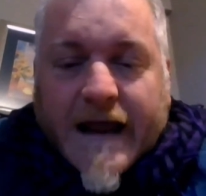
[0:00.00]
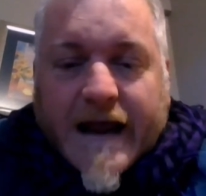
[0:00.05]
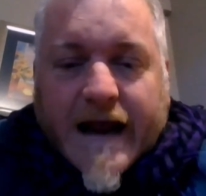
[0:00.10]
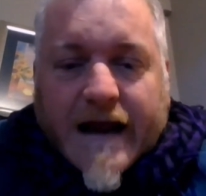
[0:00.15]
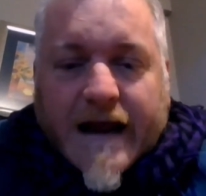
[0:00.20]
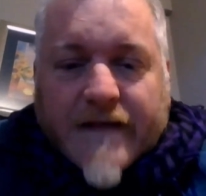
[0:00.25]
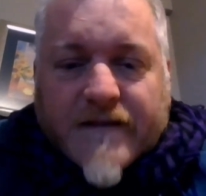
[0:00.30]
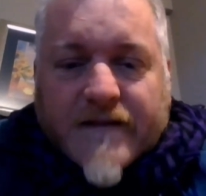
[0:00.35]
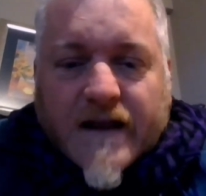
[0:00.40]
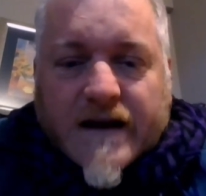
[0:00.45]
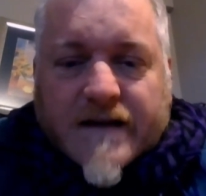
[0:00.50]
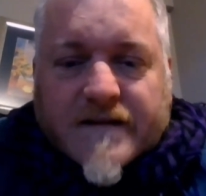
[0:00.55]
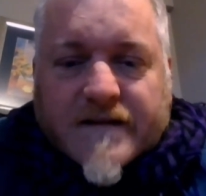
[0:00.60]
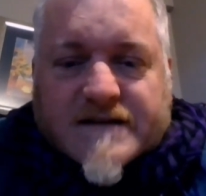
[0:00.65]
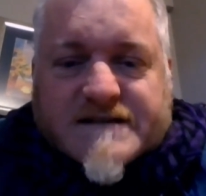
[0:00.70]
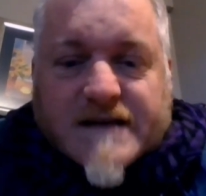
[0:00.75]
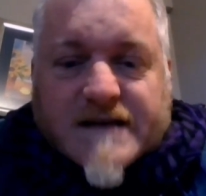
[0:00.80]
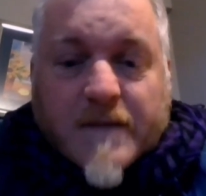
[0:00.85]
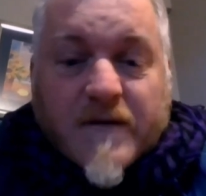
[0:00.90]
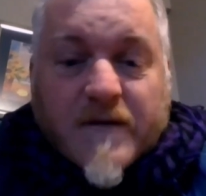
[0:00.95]
And then in the
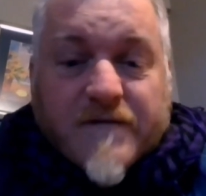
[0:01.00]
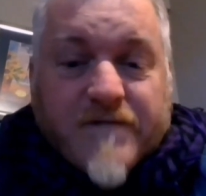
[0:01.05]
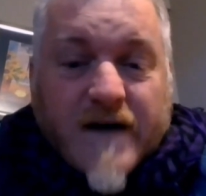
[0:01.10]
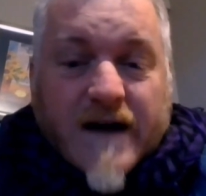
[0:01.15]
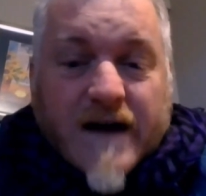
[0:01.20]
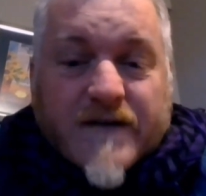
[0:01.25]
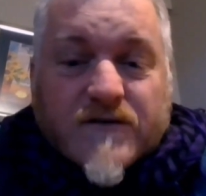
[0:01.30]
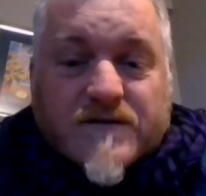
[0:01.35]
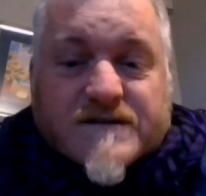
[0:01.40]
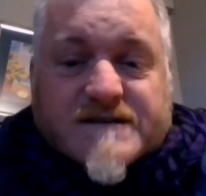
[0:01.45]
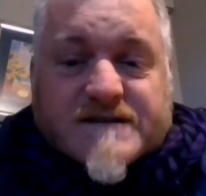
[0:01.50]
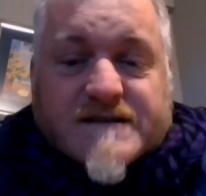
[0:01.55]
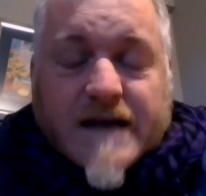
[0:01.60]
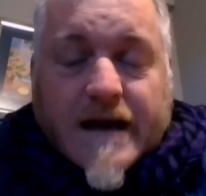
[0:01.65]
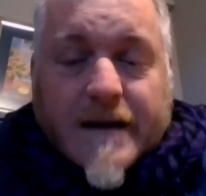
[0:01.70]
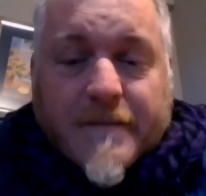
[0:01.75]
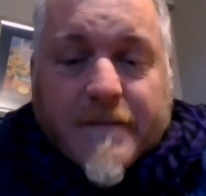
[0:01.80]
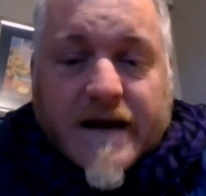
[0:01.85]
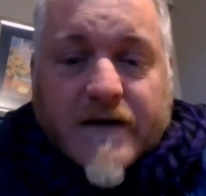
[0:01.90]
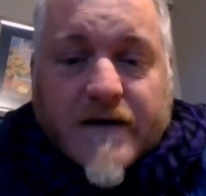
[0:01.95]
semifinals,
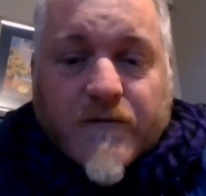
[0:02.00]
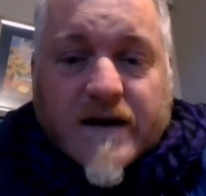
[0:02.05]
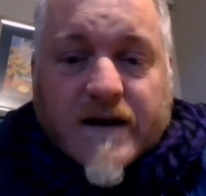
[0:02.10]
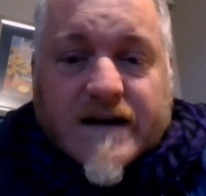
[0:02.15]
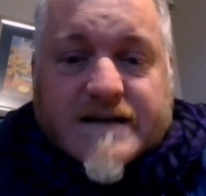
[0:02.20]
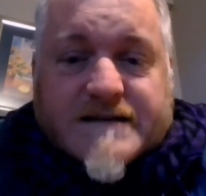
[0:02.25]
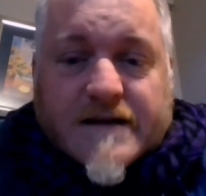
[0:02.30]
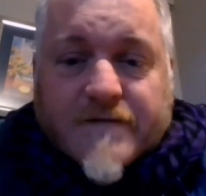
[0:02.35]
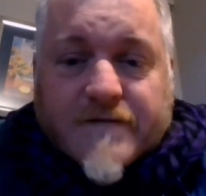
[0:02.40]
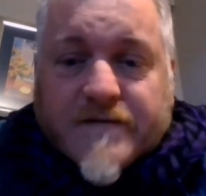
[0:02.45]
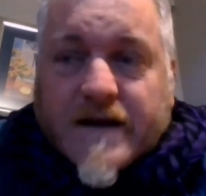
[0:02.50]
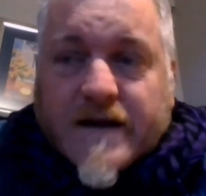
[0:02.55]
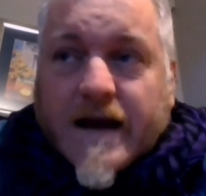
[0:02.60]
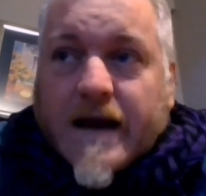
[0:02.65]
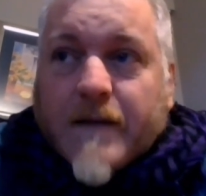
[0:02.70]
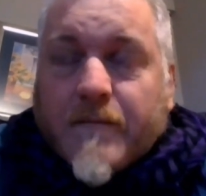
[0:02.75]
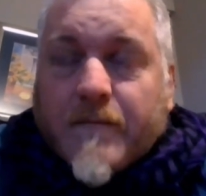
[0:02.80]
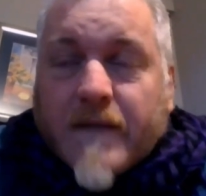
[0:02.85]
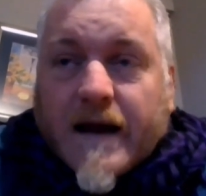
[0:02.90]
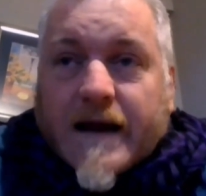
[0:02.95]
had a really tough
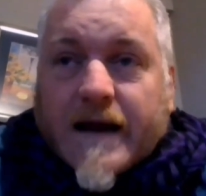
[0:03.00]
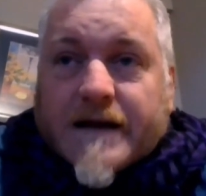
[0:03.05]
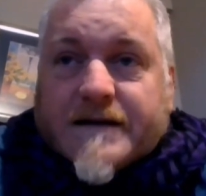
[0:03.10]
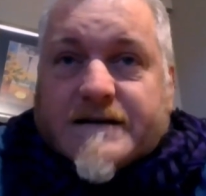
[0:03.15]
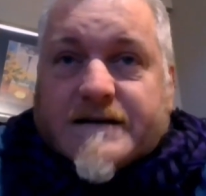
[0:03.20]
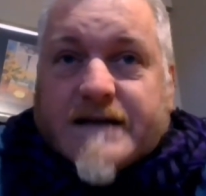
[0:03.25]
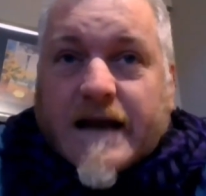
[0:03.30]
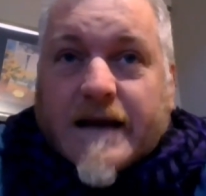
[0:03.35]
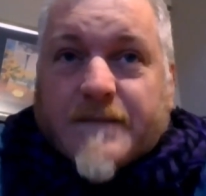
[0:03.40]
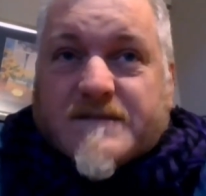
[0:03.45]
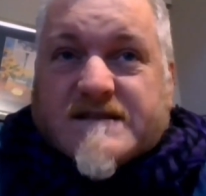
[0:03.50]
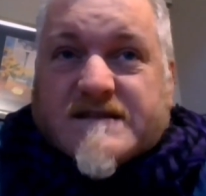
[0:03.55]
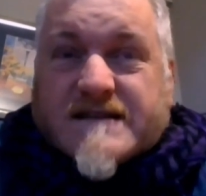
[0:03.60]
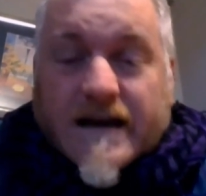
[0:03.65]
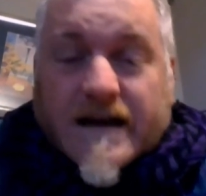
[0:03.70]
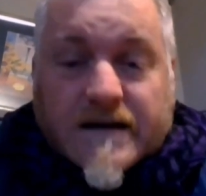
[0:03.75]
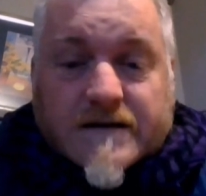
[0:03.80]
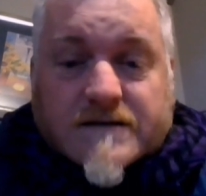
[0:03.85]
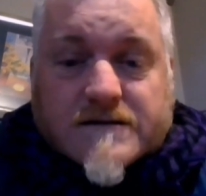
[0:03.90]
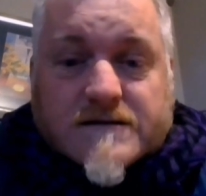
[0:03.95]
game and came
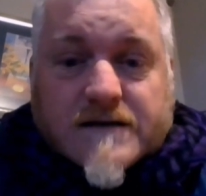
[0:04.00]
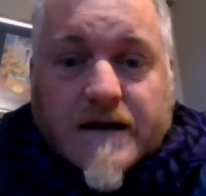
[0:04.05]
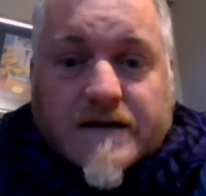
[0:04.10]
2nd.